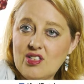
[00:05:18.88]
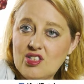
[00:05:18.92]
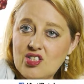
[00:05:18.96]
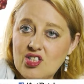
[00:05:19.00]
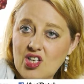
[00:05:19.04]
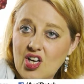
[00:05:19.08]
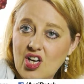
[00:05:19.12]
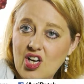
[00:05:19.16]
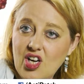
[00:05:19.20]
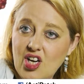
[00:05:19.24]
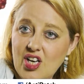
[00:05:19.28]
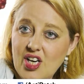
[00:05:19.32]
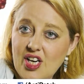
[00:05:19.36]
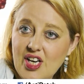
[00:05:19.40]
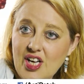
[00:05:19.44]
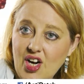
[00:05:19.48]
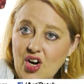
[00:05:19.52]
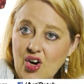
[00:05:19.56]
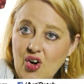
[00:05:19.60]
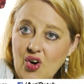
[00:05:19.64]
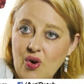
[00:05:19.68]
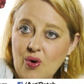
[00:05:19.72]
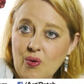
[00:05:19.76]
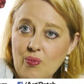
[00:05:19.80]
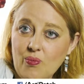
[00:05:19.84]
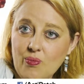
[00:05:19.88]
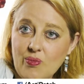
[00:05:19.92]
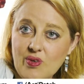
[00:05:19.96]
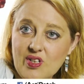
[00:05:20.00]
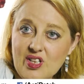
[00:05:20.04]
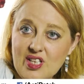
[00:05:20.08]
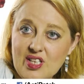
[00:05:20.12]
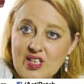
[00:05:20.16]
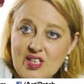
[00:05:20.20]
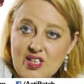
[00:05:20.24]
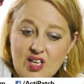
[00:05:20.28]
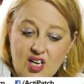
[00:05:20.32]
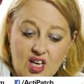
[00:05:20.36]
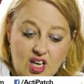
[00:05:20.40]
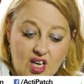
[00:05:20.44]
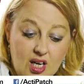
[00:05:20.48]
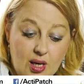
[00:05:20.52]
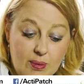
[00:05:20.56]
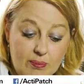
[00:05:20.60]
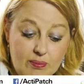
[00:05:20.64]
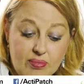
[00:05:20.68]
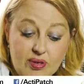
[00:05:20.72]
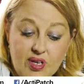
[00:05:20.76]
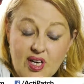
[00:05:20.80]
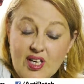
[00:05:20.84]
turn it on with the
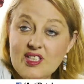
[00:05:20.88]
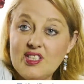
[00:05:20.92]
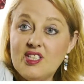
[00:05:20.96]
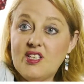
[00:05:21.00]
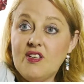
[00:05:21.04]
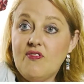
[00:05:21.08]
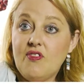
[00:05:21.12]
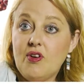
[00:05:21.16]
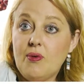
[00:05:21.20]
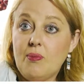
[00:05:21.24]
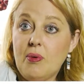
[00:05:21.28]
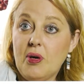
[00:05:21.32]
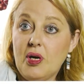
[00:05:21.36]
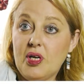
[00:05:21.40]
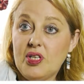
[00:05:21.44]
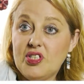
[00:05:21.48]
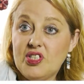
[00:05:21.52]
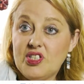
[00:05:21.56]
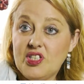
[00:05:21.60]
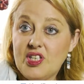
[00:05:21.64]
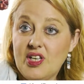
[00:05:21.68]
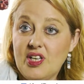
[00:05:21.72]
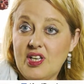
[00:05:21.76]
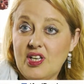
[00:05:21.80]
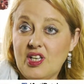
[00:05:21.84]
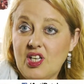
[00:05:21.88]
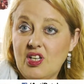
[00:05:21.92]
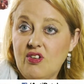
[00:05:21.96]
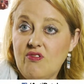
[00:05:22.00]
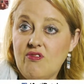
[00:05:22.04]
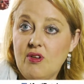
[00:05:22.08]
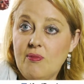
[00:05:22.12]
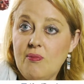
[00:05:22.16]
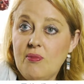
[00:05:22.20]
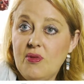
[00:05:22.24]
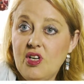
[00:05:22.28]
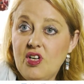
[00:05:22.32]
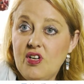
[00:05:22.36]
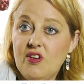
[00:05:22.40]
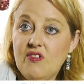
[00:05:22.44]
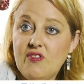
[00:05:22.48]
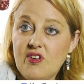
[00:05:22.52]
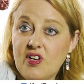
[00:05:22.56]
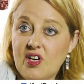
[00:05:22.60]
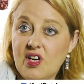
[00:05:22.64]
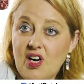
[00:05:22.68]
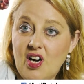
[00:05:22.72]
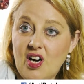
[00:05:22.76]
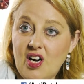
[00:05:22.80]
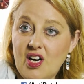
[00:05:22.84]
press of a button. You remove
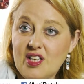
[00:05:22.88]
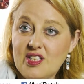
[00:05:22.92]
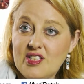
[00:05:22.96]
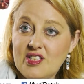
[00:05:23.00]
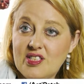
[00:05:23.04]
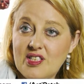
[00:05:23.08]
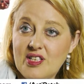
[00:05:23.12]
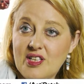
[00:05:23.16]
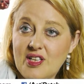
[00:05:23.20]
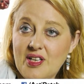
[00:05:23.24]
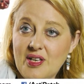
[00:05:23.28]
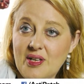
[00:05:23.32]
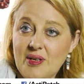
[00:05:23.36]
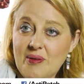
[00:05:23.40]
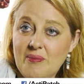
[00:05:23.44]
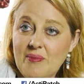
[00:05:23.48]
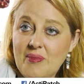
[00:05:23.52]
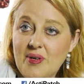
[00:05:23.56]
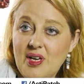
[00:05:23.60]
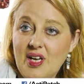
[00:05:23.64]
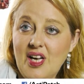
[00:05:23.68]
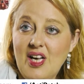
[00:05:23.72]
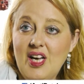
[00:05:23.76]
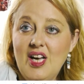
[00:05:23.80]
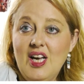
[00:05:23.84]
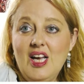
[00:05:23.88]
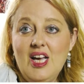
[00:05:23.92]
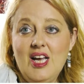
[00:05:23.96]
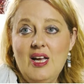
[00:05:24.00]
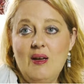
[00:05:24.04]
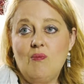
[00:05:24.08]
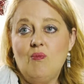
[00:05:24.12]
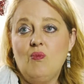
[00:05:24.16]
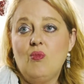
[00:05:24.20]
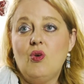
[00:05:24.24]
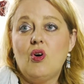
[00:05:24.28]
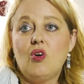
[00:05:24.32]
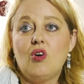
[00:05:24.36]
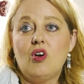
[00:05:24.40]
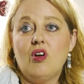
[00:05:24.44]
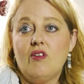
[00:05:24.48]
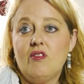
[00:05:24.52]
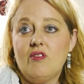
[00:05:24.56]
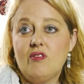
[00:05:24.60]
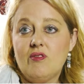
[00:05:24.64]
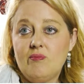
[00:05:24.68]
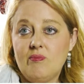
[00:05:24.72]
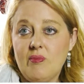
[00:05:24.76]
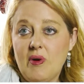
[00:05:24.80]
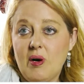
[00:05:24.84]
an item in one
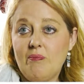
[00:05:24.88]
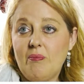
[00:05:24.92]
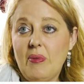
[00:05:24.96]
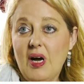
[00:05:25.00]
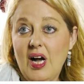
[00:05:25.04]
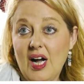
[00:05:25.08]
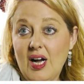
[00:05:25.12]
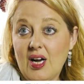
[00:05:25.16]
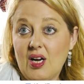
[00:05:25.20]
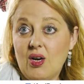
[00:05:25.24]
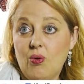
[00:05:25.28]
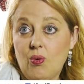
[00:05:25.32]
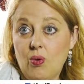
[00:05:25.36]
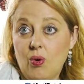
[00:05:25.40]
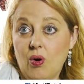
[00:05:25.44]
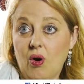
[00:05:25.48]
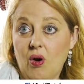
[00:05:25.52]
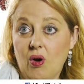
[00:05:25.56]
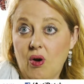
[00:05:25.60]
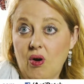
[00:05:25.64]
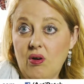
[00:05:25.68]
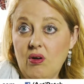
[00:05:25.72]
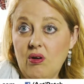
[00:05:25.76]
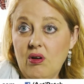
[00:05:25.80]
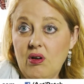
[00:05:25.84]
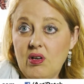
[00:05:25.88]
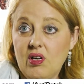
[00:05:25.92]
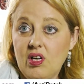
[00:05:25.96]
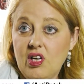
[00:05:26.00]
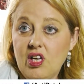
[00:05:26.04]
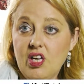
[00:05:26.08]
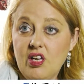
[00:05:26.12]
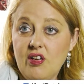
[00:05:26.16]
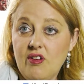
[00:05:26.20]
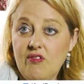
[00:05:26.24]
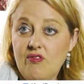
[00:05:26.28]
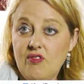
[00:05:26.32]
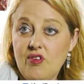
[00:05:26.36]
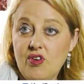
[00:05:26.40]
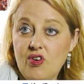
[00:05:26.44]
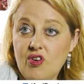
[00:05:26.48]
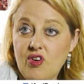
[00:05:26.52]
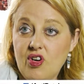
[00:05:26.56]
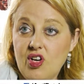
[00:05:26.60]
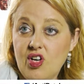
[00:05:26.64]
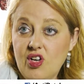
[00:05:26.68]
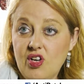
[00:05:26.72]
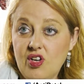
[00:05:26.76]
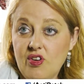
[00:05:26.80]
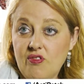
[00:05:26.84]
of my back one. You
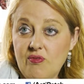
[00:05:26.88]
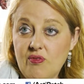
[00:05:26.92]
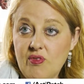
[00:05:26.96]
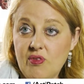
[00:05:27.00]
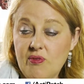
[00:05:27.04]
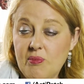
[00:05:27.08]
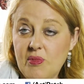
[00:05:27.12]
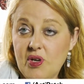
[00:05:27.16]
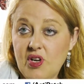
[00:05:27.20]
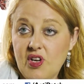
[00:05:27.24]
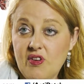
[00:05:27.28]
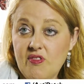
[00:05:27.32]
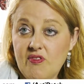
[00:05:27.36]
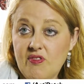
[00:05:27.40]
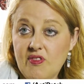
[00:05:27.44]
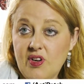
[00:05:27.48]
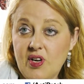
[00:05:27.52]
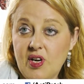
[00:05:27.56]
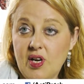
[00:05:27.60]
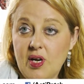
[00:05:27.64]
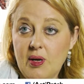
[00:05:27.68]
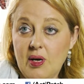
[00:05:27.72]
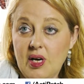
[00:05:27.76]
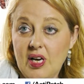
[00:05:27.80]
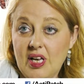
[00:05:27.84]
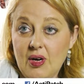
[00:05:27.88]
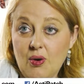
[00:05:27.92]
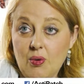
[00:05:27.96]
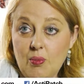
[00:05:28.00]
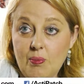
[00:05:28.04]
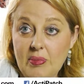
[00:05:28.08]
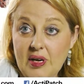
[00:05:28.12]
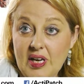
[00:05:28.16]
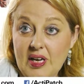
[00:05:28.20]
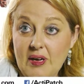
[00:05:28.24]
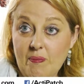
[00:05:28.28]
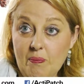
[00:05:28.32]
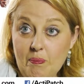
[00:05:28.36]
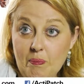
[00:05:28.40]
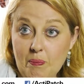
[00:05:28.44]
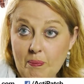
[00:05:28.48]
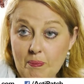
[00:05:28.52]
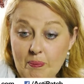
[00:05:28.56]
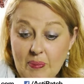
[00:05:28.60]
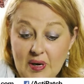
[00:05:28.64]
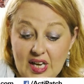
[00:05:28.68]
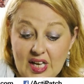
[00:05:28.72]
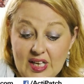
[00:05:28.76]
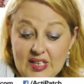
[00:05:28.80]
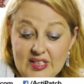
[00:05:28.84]
really remove a little bit of
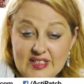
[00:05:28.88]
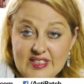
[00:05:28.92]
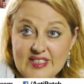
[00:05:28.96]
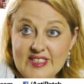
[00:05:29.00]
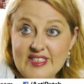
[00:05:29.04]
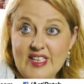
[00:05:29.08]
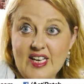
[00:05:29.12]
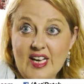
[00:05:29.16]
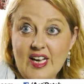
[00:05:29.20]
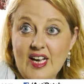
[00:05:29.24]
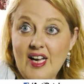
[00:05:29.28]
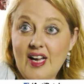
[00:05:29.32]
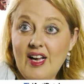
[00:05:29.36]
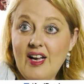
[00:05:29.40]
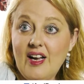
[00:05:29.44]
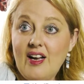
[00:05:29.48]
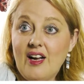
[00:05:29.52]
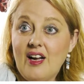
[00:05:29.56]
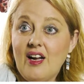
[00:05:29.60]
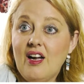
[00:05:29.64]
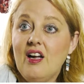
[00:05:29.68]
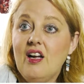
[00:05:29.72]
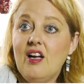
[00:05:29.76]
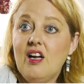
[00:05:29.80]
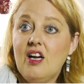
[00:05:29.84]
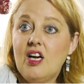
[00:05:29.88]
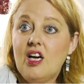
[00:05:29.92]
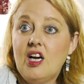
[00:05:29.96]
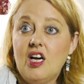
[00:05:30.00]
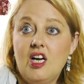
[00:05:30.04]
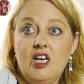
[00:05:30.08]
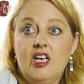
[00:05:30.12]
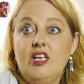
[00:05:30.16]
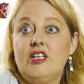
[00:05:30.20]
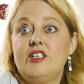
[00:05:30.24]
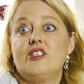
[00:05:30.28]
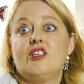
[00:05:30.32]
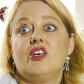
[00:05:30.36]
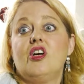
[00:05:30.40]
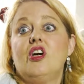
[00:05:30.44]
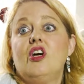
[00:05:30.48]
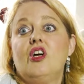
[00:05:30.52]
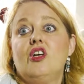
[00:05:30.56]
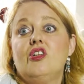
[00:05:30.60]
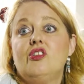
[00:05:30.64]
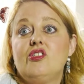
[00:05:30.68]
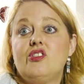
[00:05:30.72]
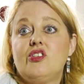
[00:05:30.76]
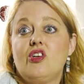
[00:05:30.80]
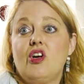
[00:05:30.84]
plastic and it
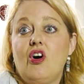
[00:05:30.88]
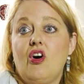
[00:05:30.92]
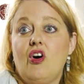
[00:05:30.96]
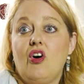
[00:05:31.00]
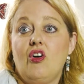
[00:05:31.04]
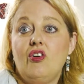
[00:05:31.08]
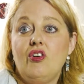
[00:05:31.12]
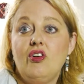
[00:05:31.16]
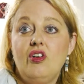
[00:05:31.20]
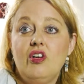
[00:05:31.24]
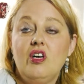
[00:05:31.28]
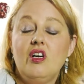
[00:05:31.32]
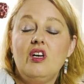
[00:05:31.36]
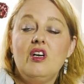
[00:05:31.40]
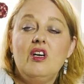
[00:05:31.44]
turns on.